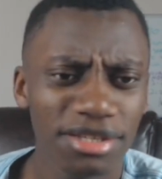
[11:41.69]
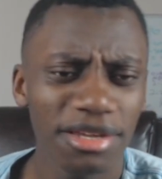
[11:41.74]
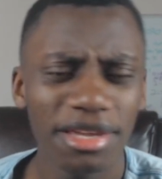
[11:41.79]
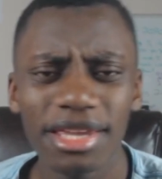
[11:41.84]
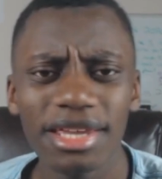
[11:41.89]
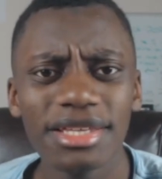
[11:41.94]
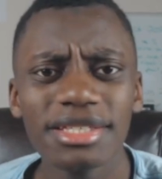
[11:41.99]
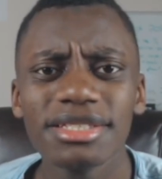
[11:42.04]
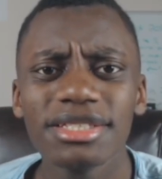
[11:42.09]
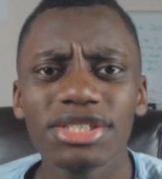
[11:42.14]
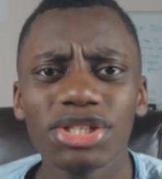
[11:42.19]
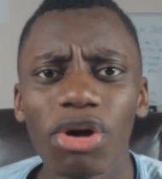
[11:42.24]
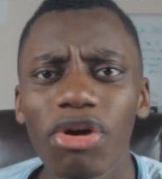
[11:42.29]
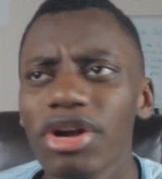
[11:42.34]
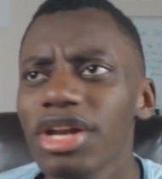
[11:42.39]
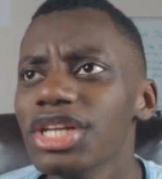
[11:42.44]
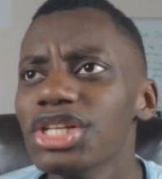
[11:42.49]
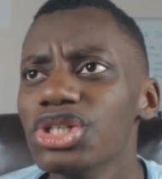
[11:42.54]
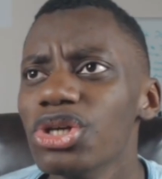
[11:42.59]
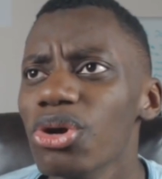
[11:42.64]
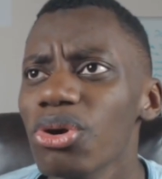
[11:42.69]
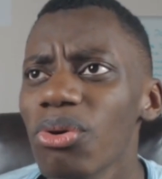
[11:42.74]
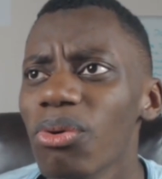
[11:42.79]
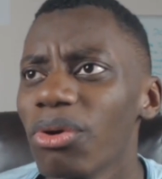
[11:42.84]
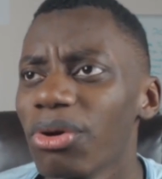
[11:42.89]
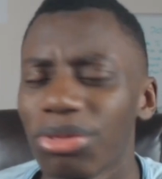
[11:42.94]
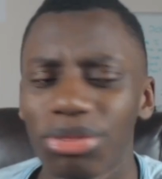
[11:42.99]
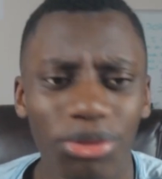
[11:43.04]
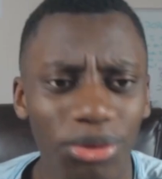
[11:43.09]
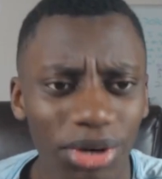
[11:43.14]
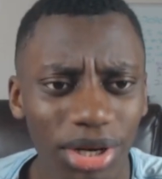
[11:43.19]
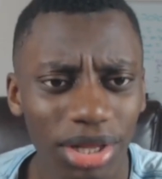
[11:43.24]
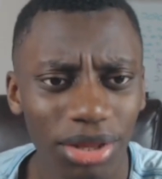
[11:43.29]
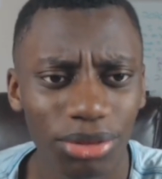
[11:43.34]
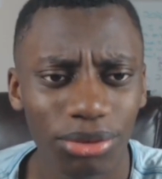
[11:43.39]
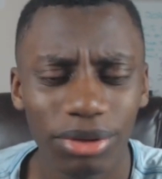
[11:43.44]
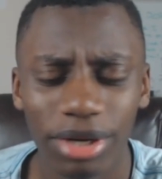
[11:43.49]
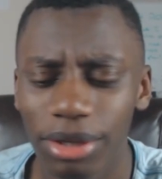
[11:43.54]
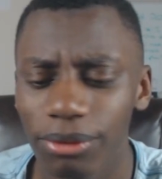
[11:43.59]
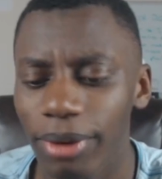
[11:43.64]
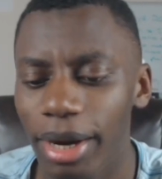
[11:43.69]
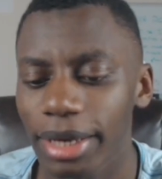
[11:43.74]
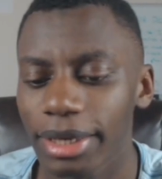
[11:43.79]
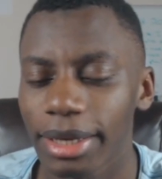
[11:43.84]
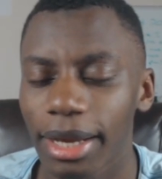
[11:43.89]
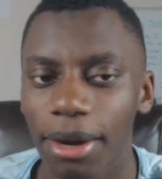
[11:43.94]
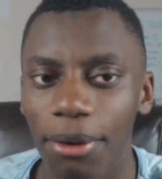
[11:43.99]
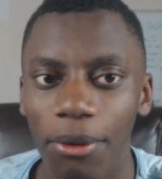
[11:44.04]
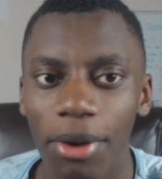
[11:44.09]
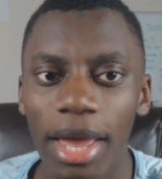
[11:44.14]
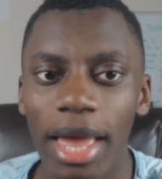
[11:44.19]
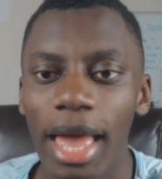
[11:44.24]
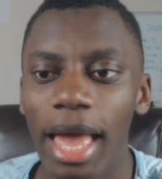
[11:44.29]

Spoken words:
he's 32 or 33 right now.